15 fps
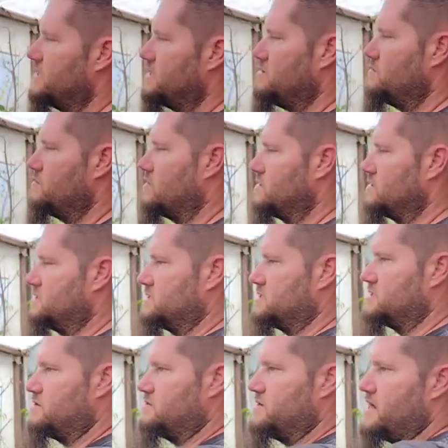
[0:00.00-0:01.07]
that you want to
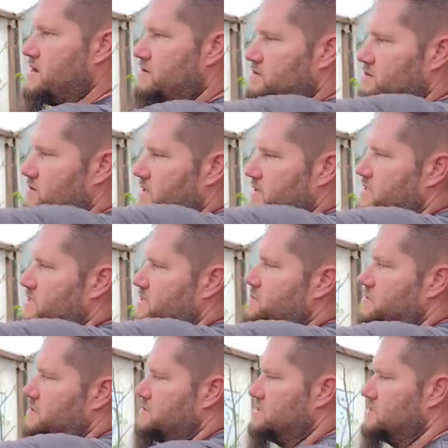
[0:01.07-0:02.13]
slow down, like these
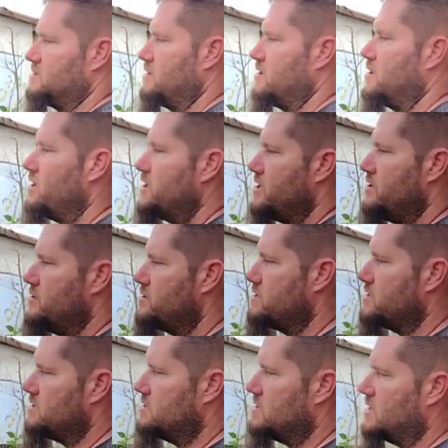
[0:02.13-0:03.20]
ones, you
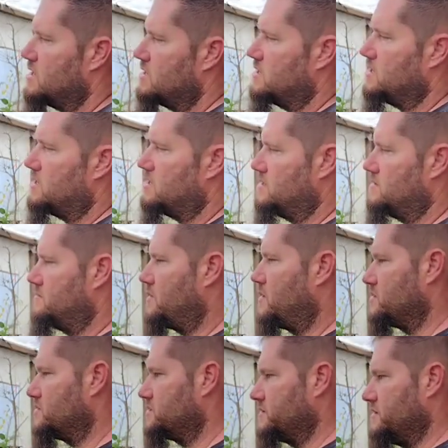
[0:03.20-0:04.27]
can um,
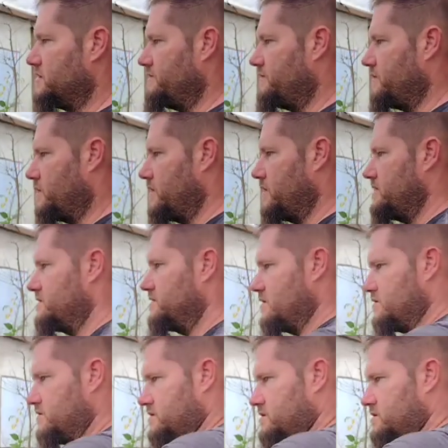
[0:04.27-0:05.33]
partially defoliate
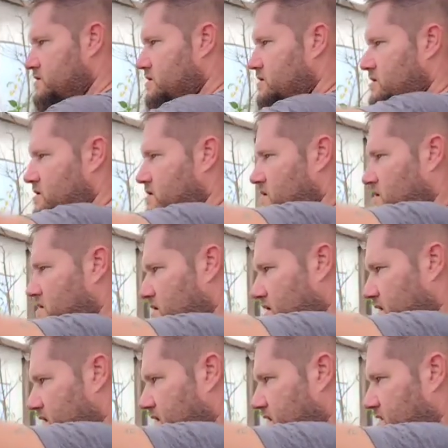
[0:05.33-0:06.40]
those
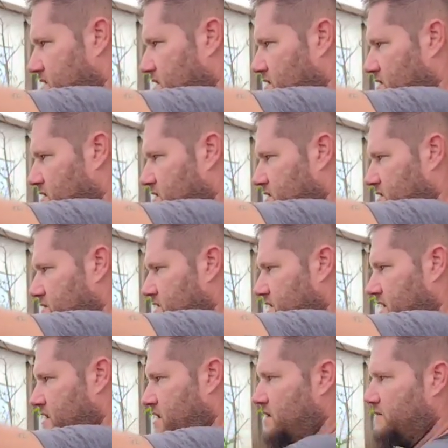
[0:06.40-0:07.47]
and also
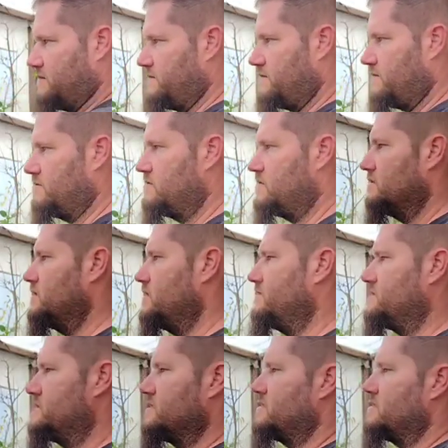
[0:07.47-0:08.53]
take off the
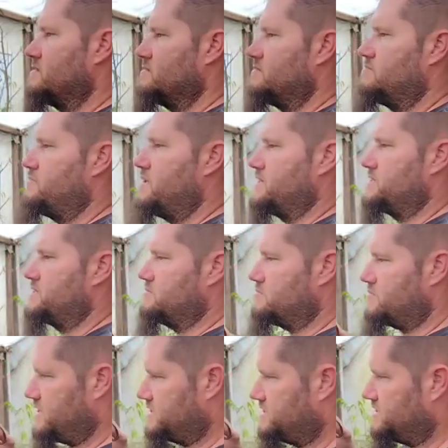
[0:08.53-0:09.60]
leaves at the base of the
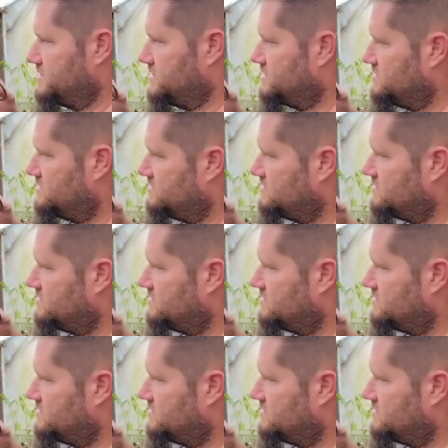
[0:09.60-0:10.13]
branches.